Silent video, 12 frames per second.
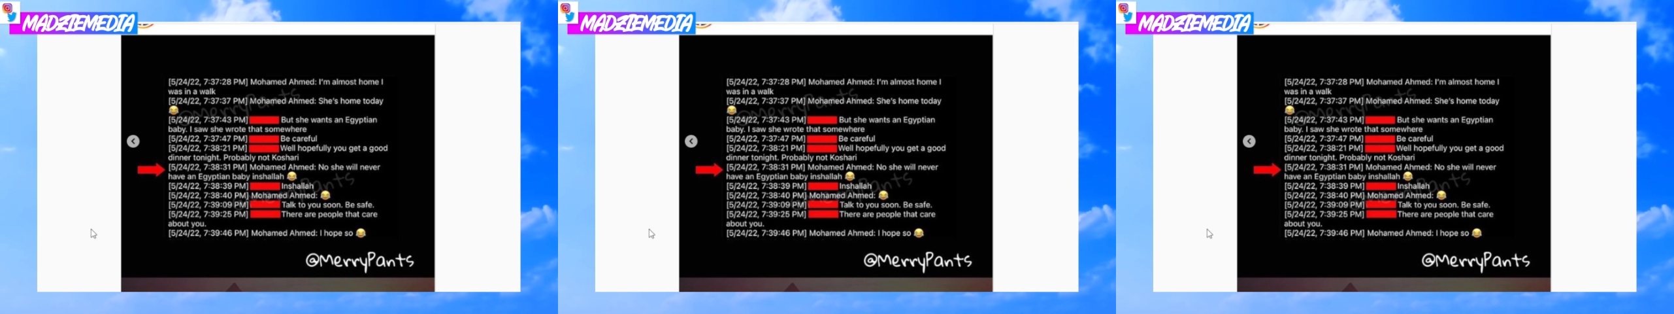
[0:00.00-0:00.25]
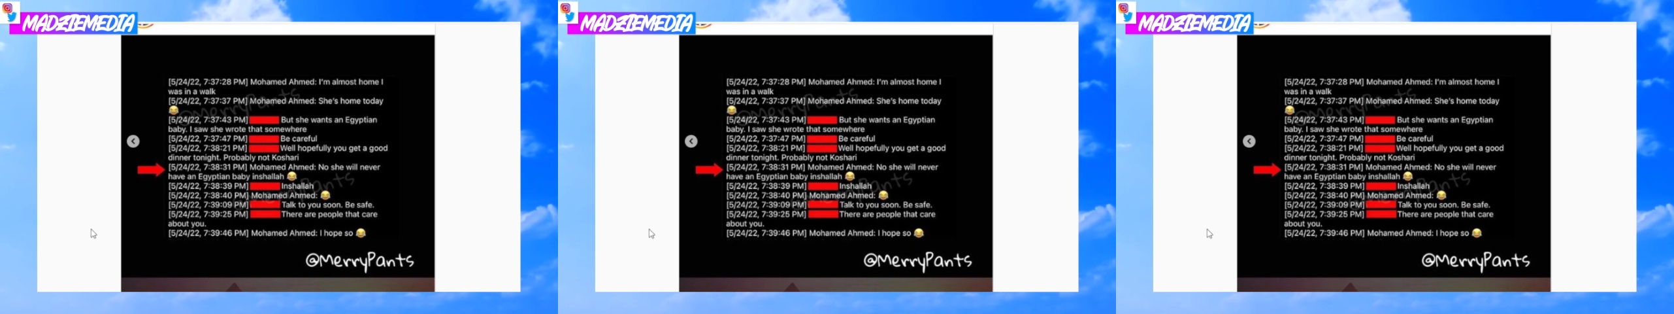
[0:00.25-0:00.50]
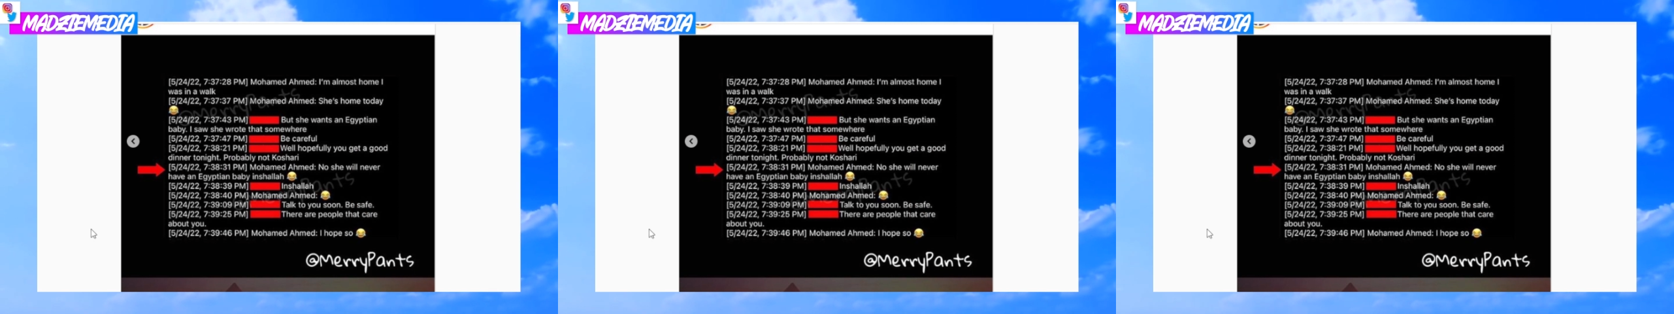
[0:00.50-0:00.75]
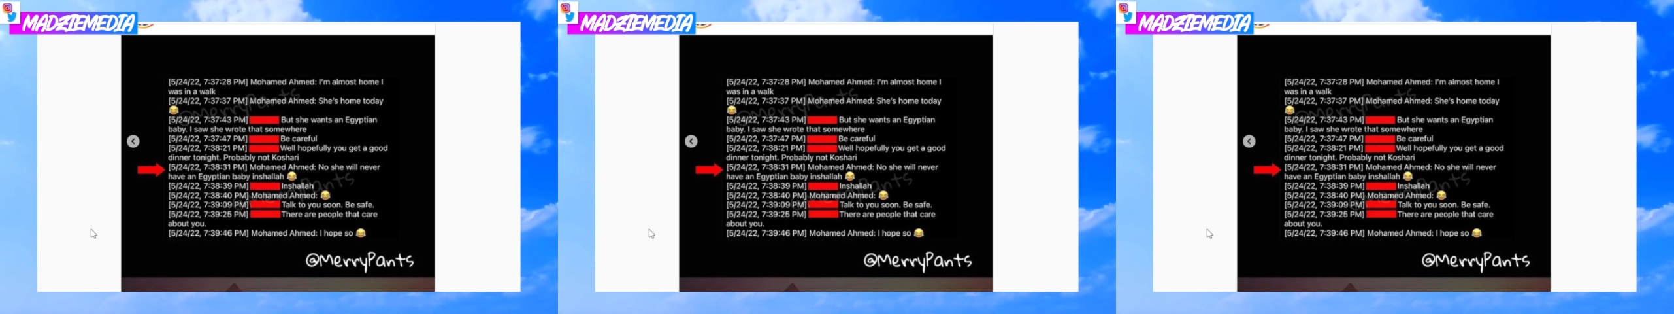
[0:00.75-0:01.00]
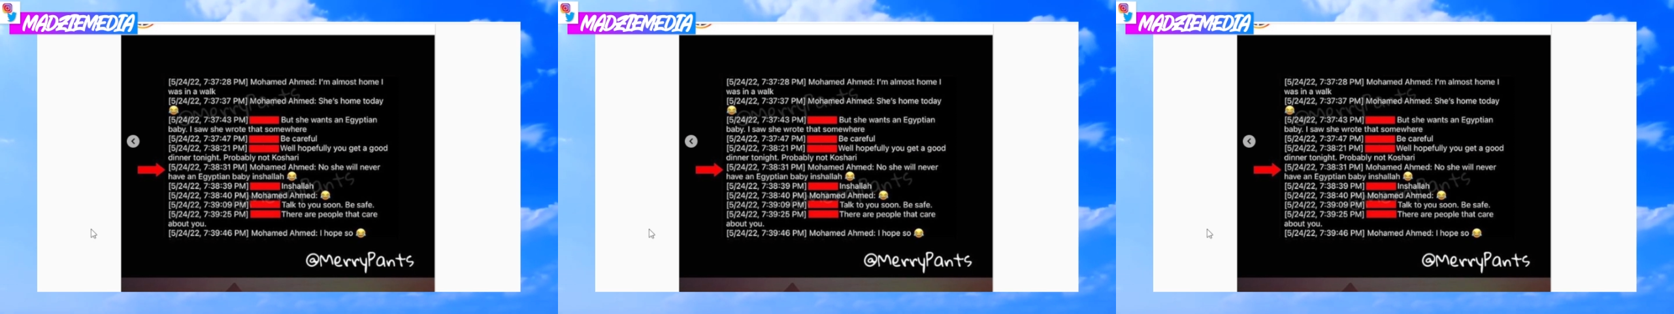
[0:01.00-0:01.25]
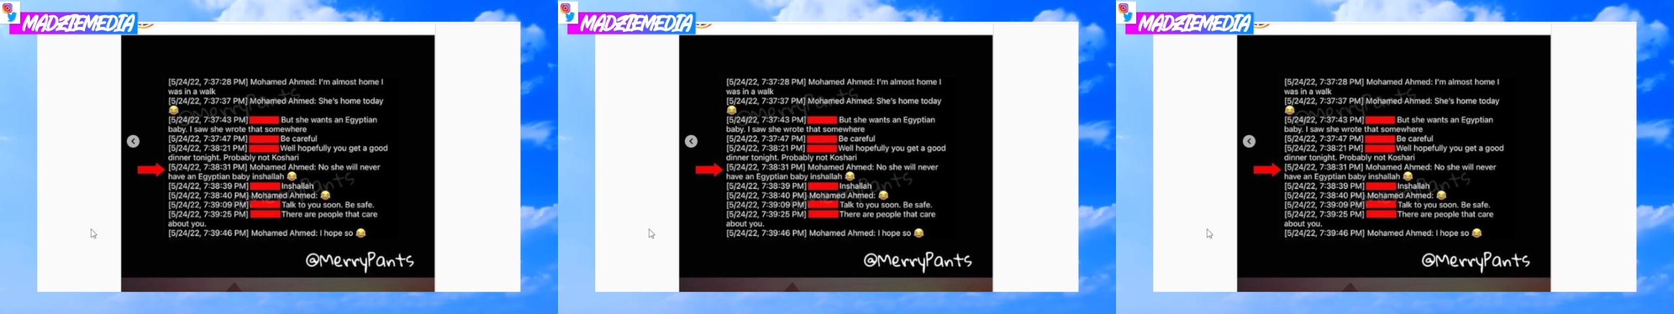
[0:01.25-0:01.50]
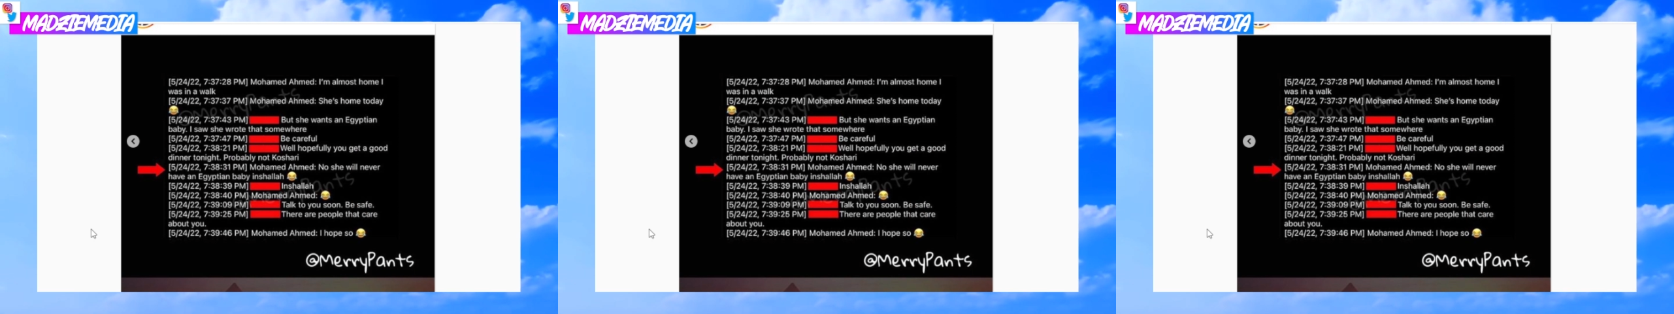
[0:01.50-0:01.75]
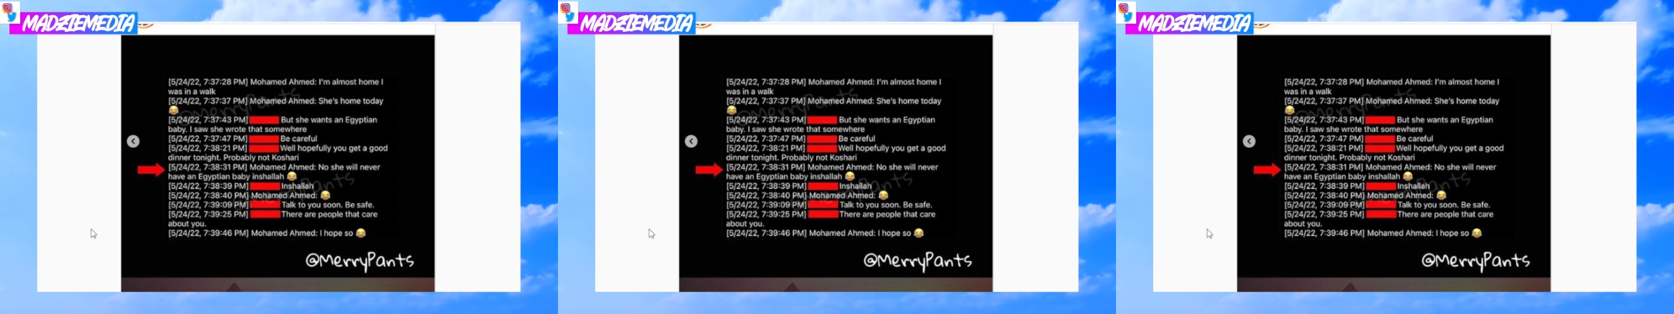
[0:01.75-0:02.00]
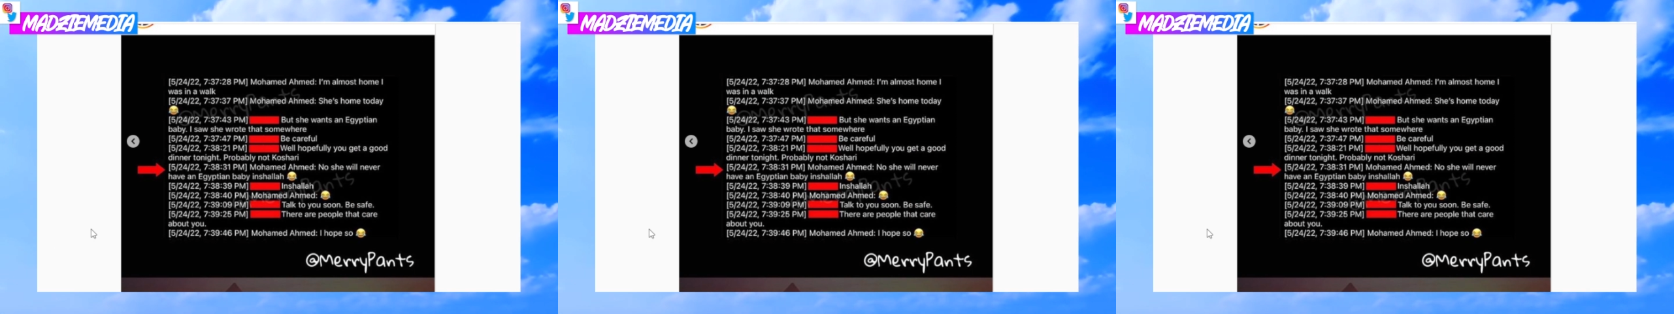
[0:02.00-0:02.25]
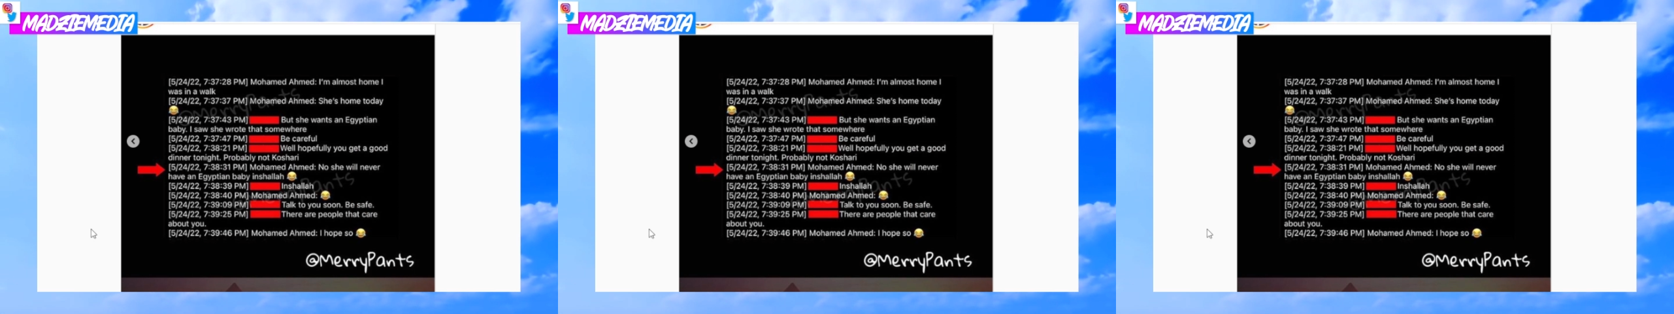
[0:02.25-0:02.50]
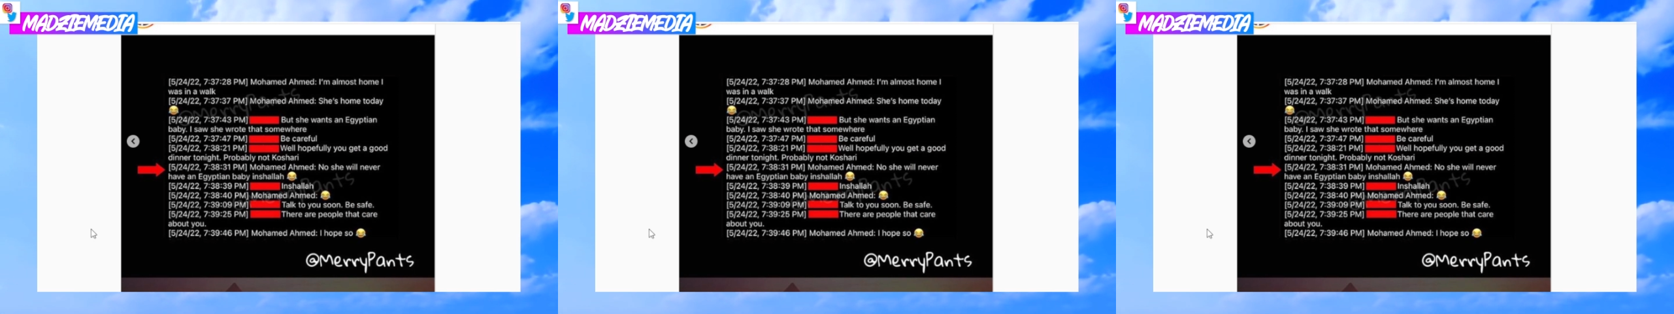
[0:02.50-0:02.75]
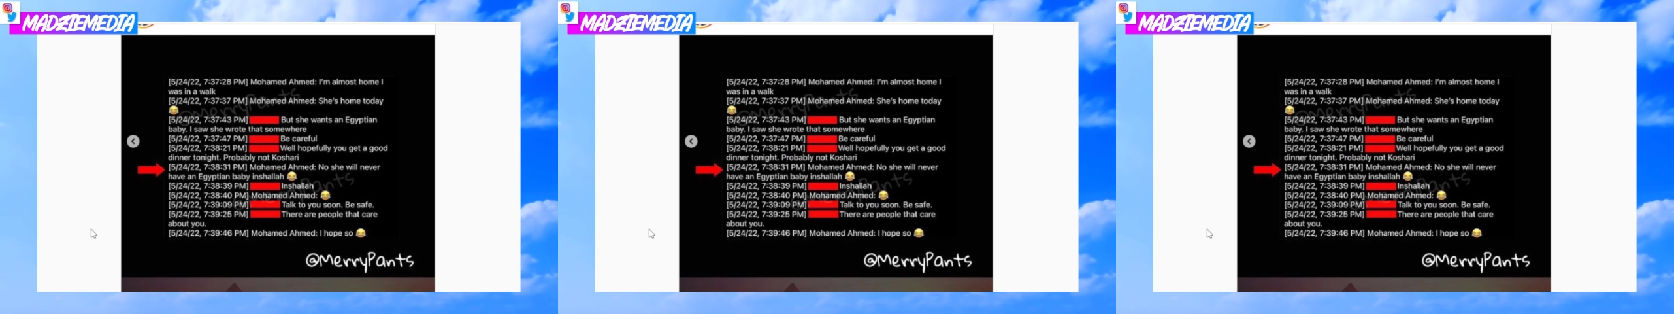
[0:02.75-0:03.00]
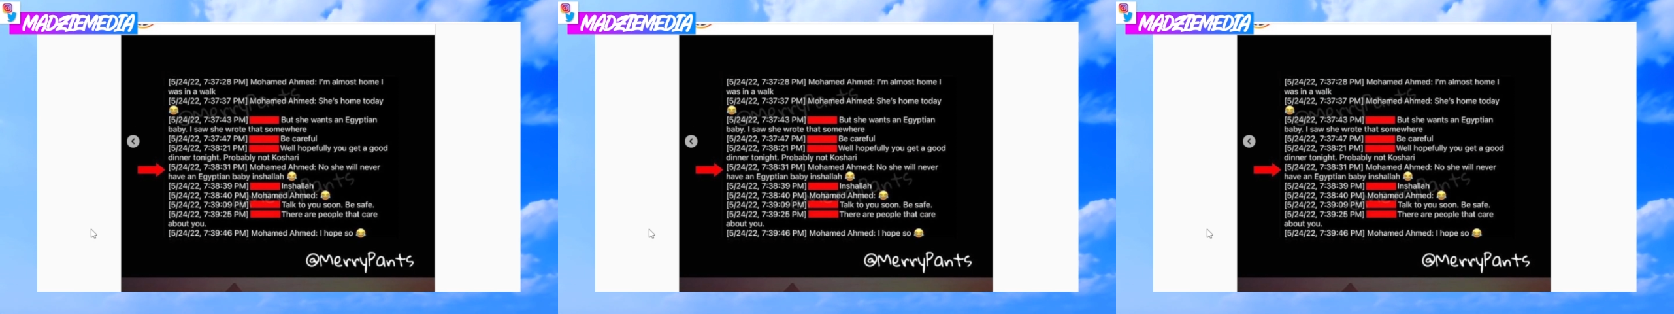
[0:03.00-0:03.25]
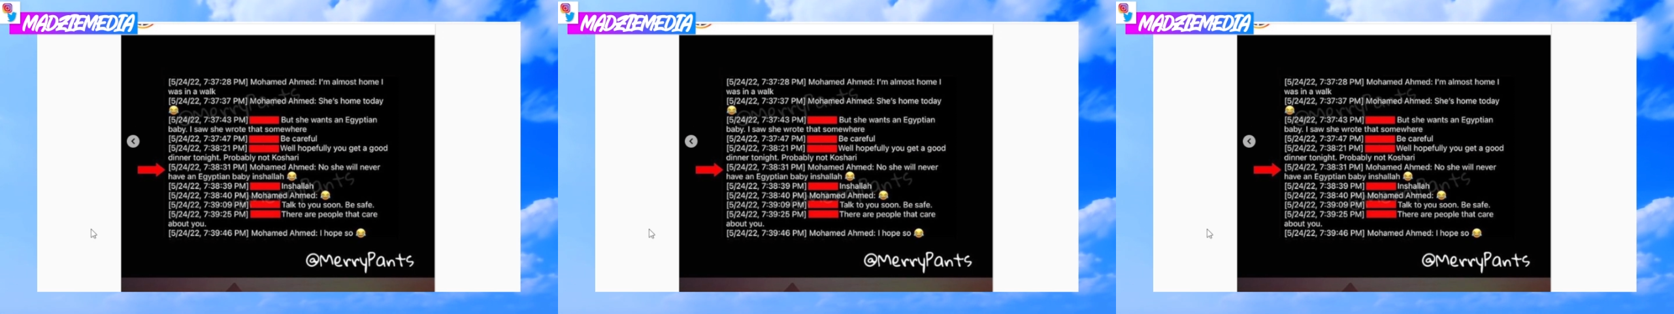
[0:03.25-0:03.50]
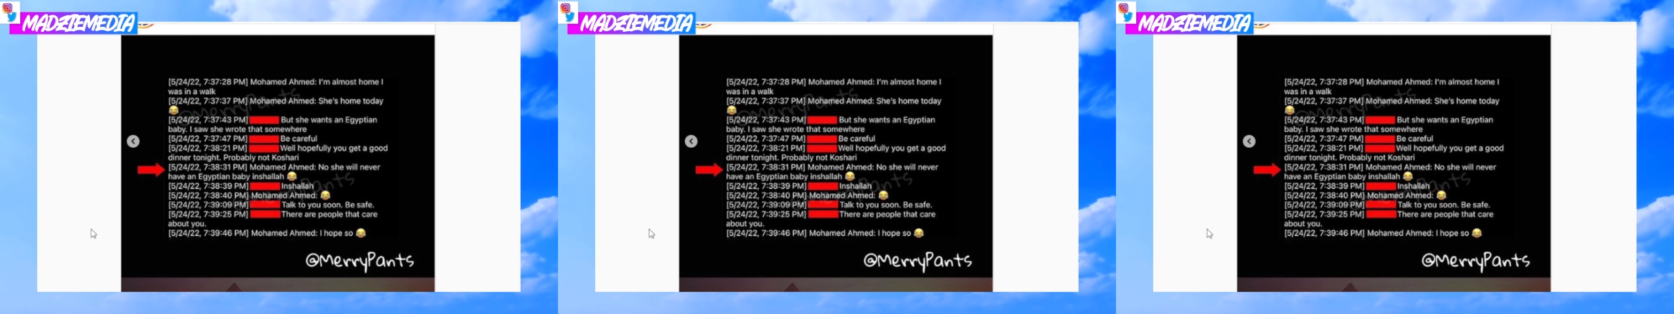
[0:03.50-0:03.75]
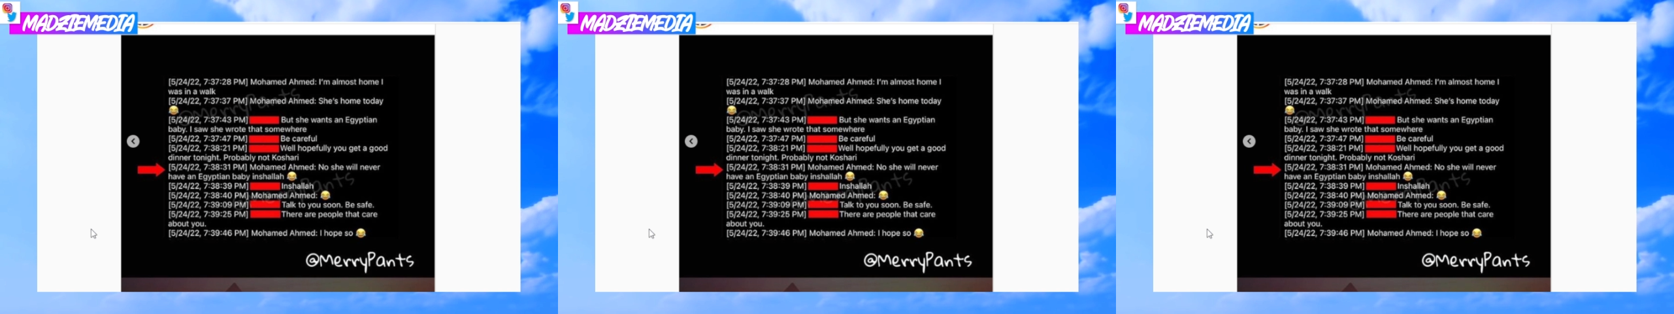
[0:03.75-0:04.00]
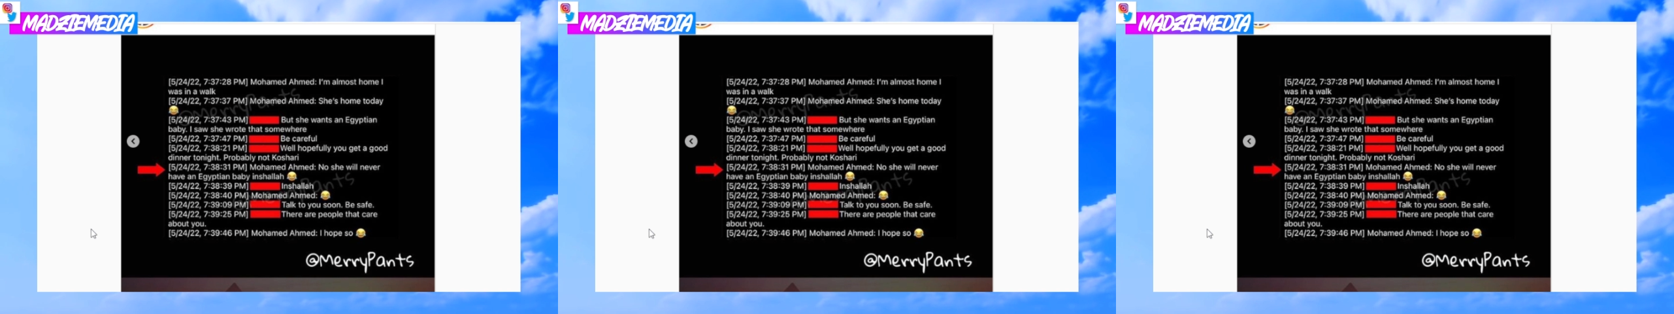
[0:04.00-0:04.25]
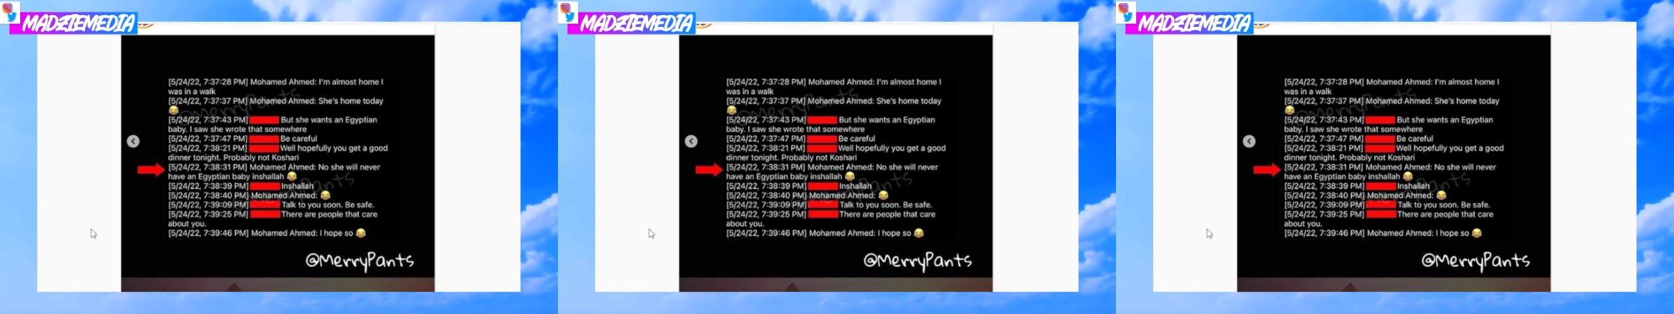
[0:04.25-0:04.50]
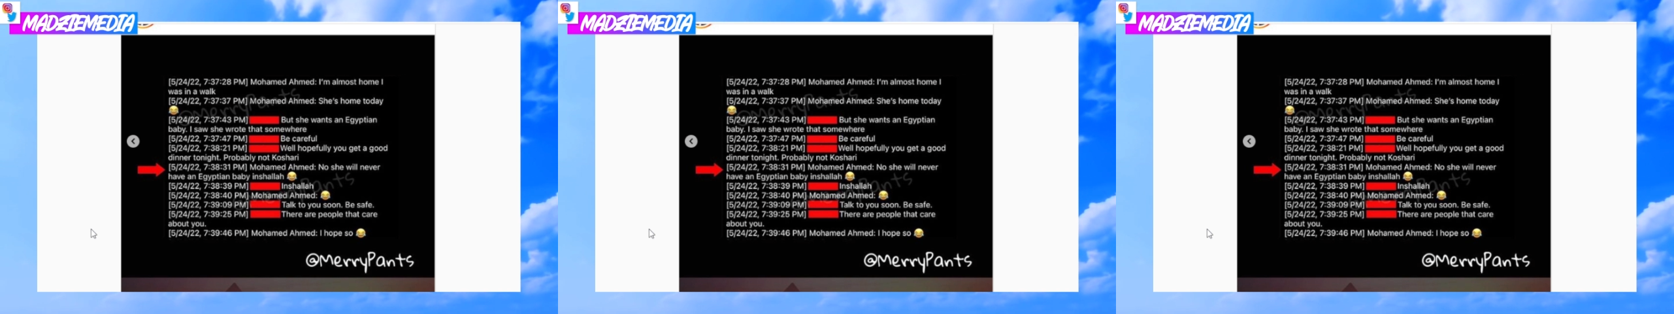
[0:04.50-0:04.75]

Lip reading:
[unreadable: no face in view]